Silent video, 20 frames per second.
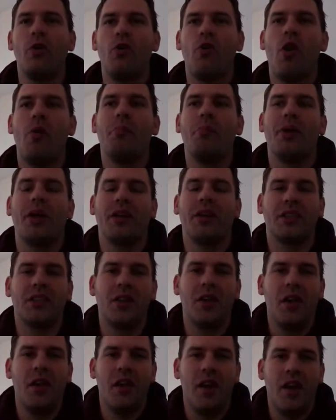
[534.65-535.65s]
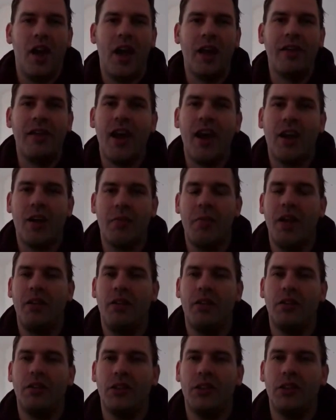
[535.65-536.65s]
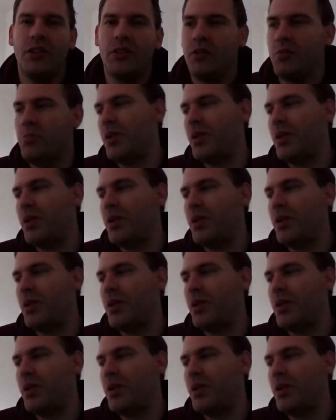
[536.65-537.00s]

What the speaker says: complex attack methods.